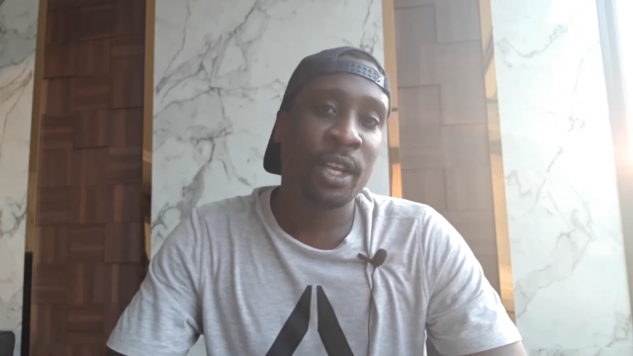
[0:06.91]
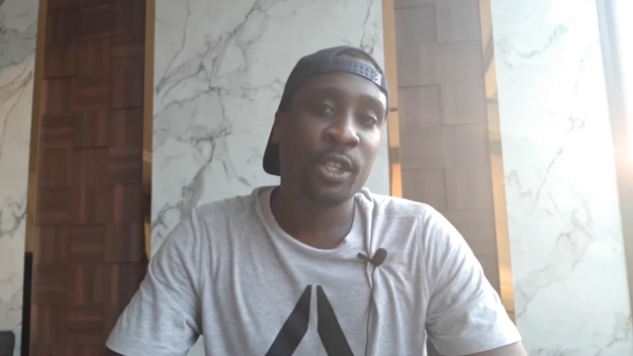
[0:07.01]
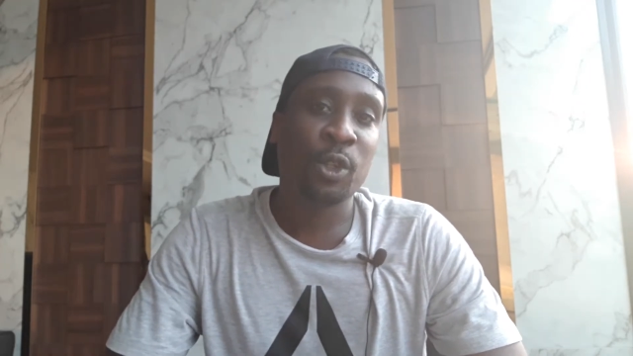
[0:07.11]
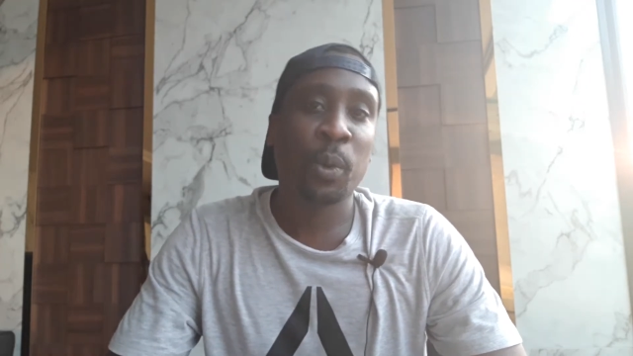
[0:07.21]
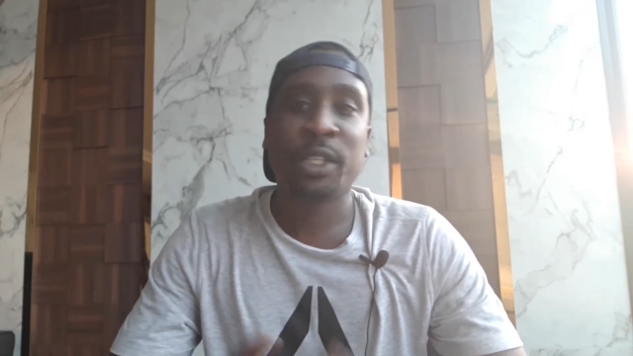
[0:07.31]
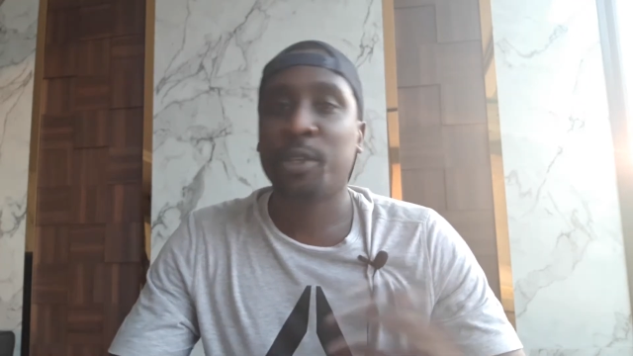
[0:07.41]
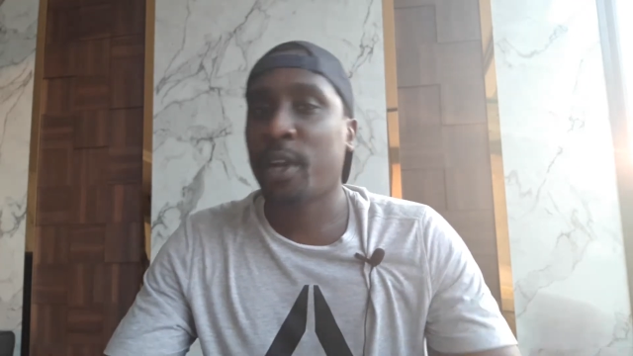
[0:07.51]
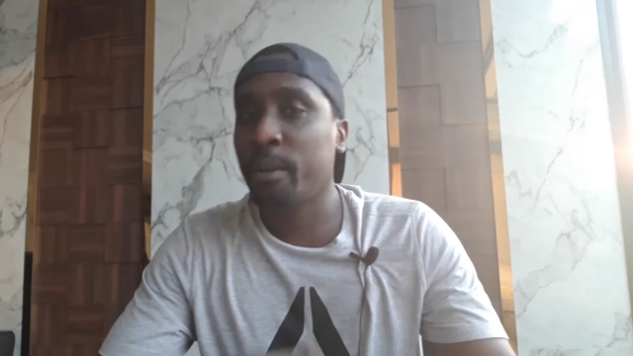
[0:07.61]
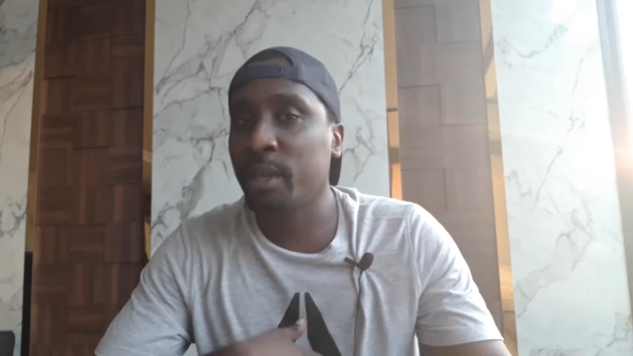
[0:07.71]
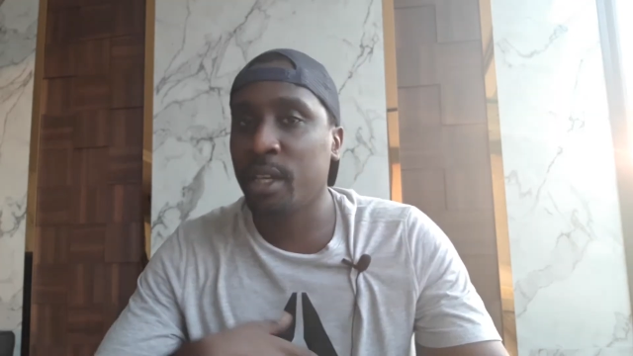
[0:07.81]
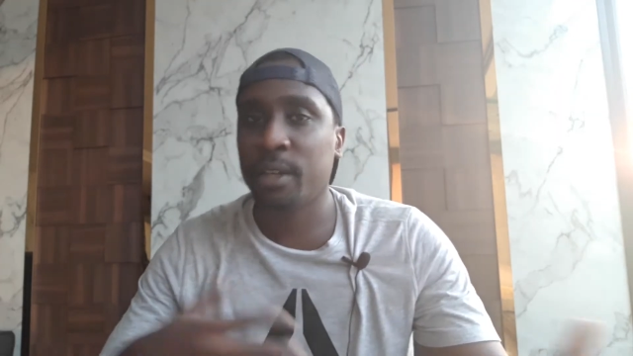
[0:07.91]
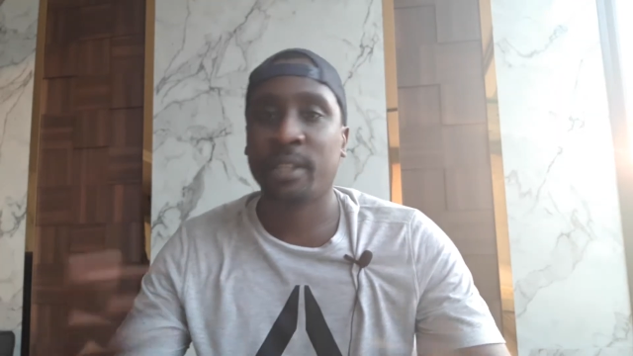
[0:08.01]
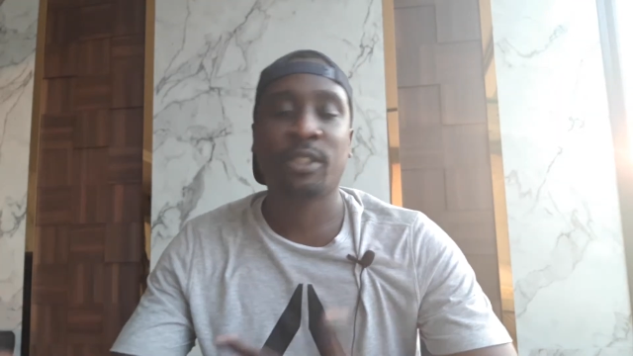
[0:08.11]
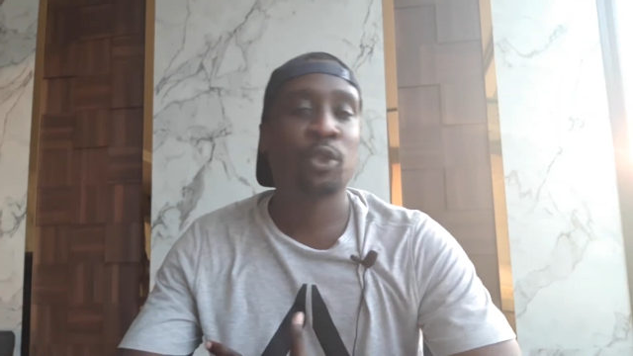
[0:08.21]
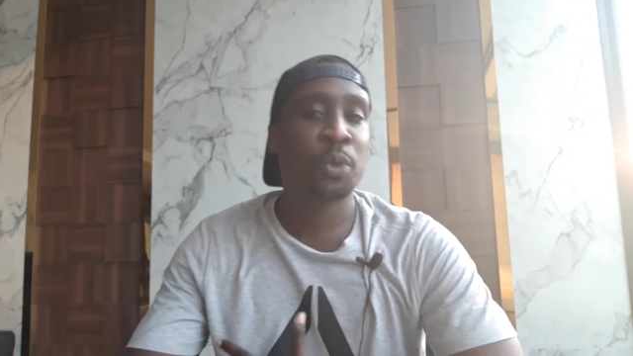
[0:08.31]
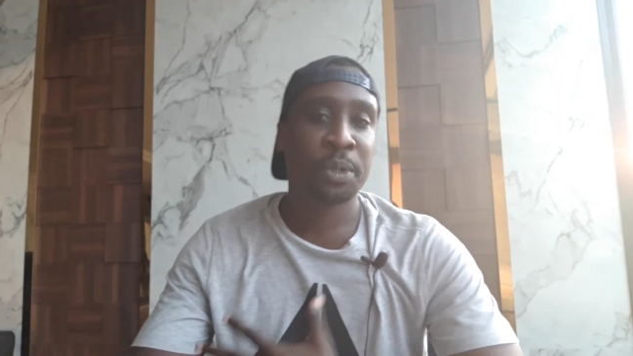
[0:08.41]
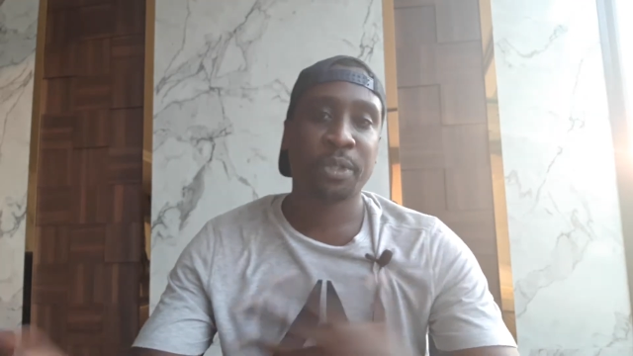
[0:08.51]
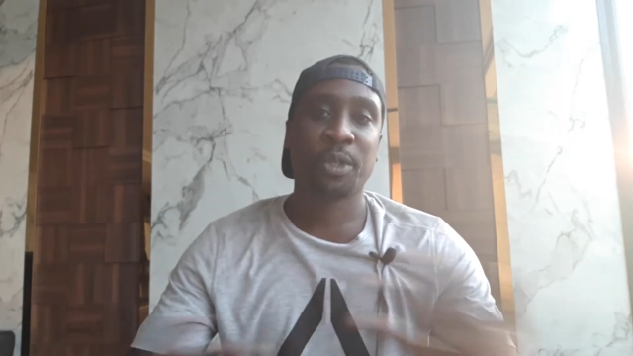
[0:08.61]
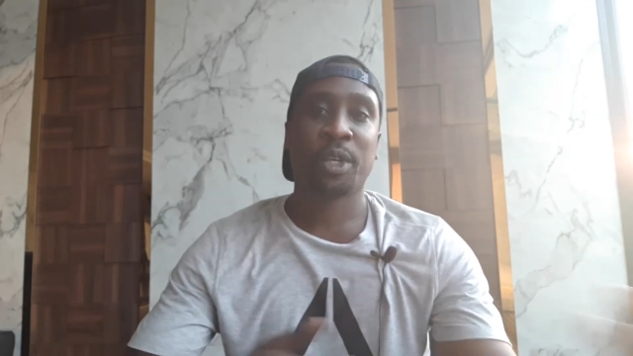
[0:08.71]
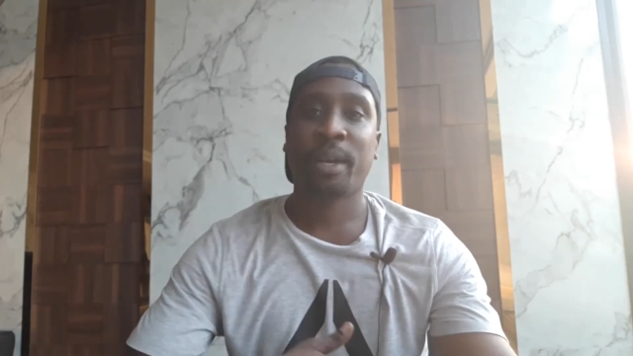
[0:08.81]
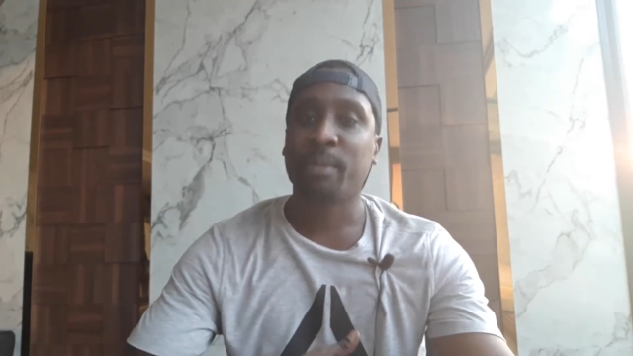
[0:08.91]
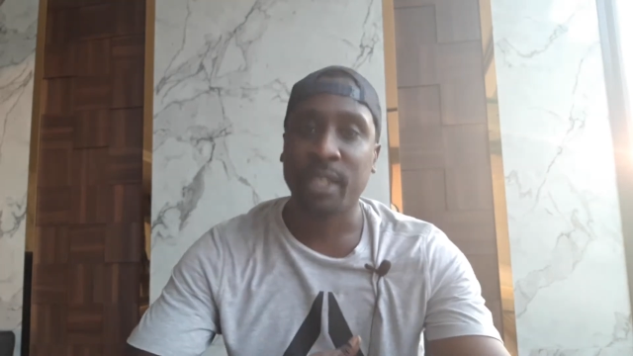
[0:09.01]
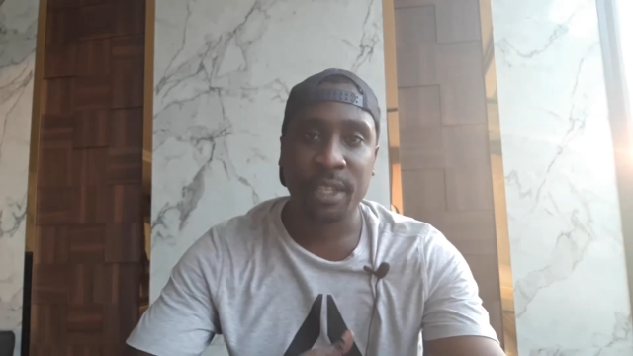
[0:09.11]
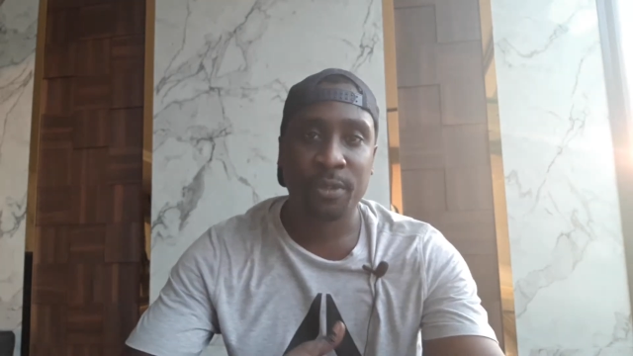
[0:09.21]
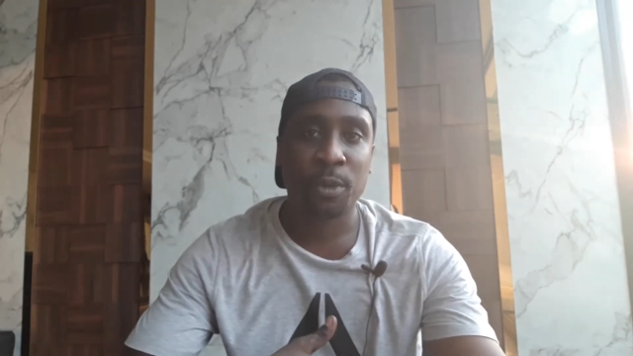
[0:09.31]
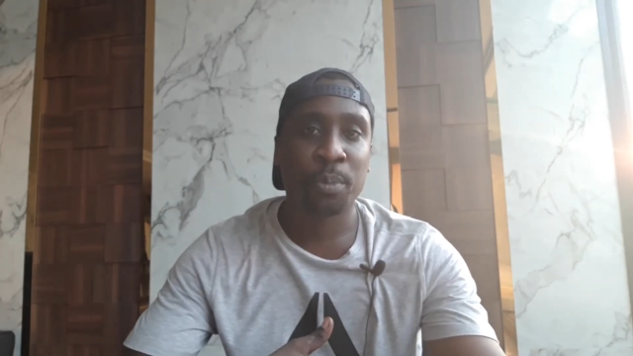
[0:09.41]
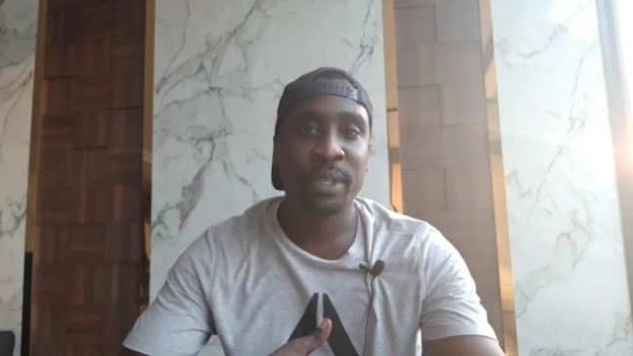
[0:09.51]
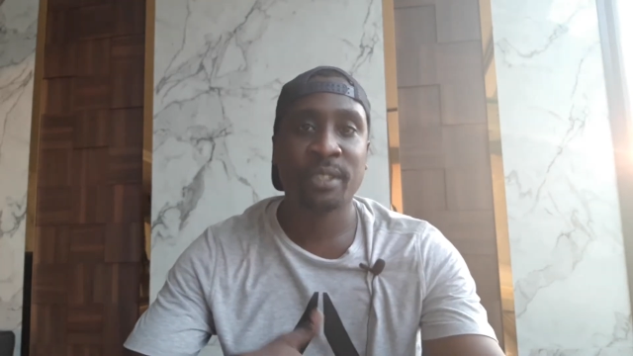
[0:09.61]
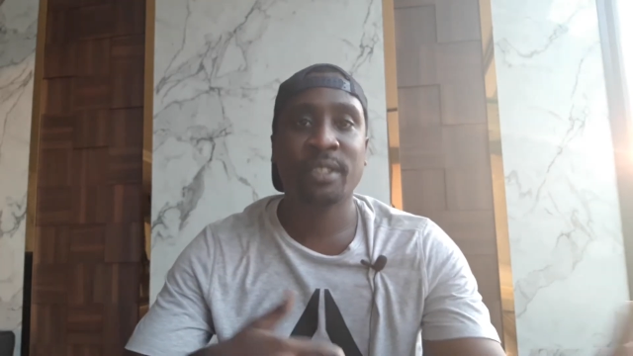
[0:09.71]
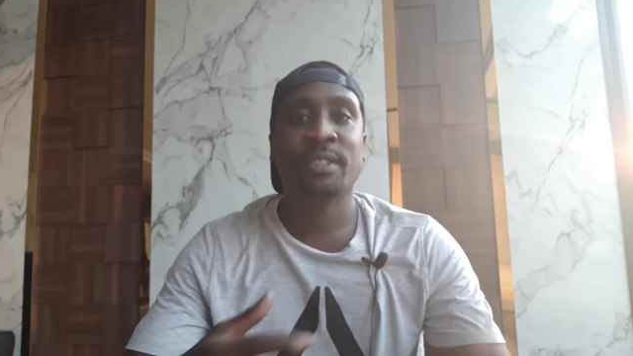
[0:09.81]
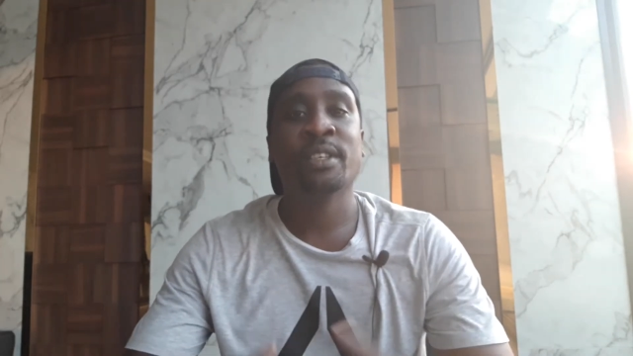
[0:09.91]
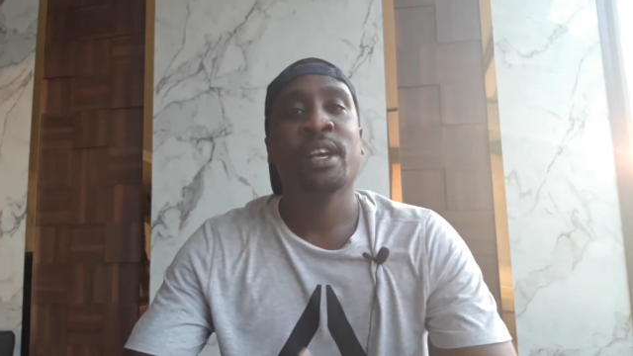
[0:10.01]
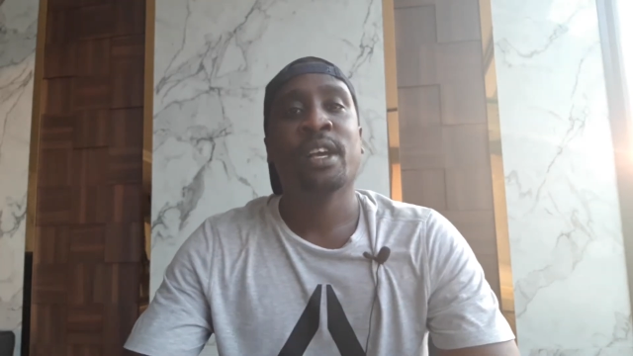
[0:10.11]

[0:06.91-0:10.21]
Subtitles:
So whether you're coming here as a tourist or you're coming here for business,